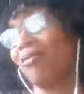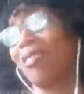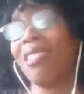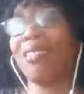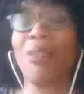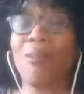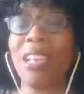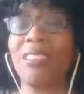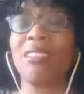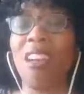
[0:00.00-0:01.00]
That's what
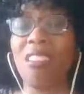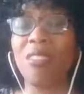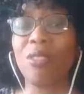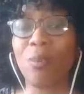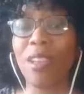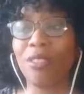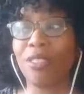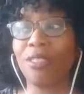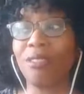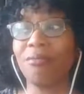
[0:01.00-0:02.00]
makes us all so
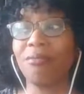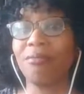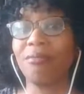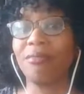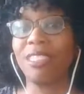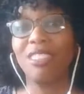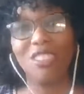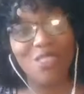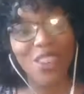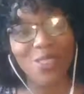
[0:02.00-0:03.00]
special.
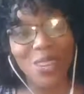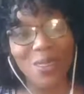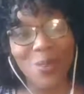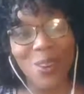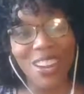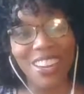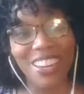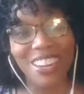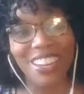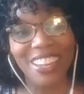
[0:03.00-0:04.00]
Do you want to read more?
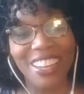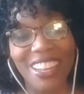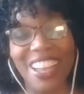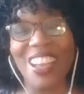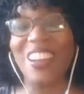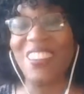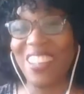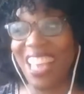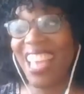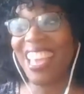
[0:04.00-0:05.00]

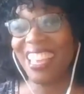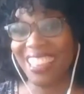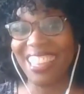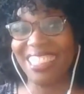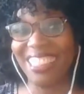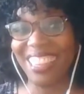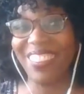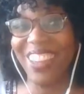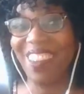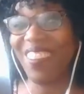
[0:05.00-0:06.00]
Okay, let's keep
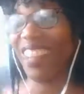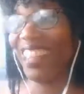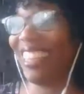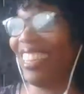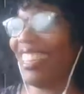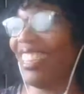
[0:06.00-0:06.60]
going.